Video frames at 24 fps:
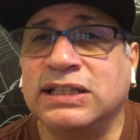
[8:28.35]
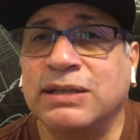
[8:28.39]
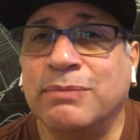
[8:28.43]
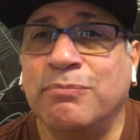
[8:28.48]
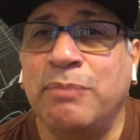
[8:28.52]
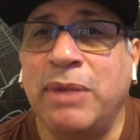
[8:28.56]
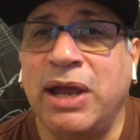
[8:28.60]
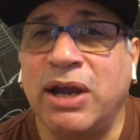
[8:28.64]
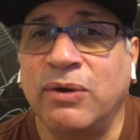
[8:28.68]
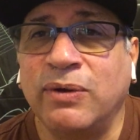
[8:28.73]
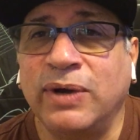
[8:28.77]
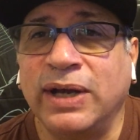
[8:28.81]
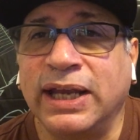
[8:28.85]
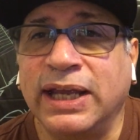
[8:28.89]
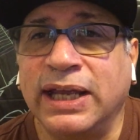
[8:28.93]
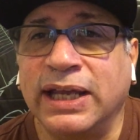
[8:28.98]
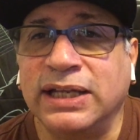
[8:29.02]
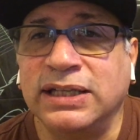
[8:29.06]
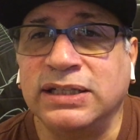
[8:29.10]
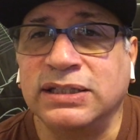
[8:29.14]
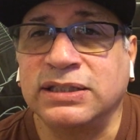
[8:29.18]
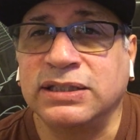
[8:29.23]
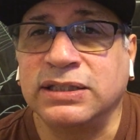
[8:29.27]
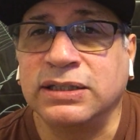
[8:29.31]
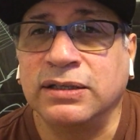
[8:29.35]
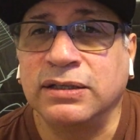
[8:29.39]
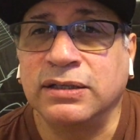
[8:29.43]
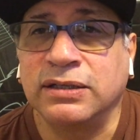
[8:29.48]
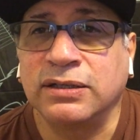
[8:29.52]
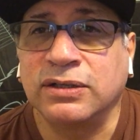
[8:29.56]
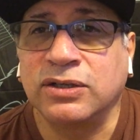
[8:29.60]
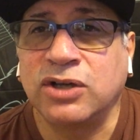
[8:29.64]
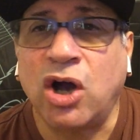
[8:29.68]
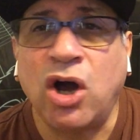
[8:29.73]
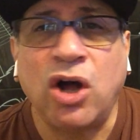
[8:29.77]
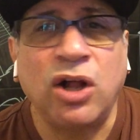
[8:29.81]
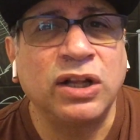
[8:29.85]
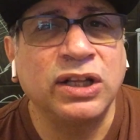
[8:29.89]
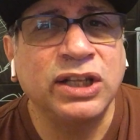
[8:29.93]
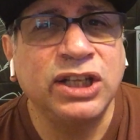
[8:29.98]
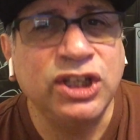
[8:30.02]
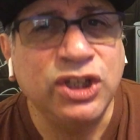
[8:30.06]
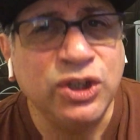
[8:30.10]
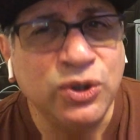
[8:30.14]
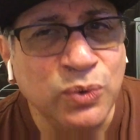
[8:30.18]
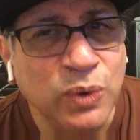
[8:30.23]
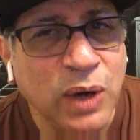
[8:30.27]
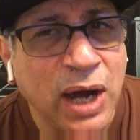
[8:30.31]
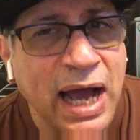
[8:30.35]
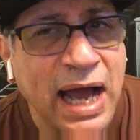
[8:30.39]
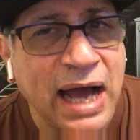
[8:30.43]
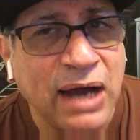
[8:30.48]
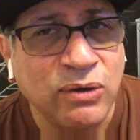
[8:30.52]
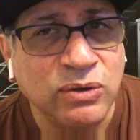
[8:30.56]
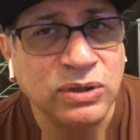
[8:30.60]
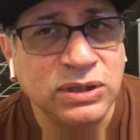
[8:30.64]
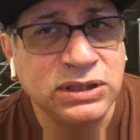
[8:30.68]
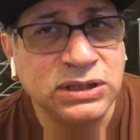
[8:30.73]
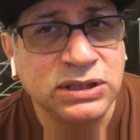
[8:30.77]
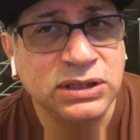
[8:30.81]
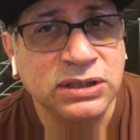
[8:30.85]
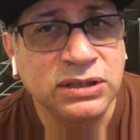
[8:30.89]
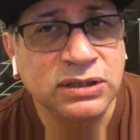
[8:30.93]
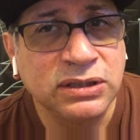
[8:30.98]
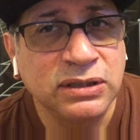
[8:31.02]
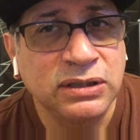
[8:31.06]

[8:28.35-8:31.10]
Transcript: Americans call you out.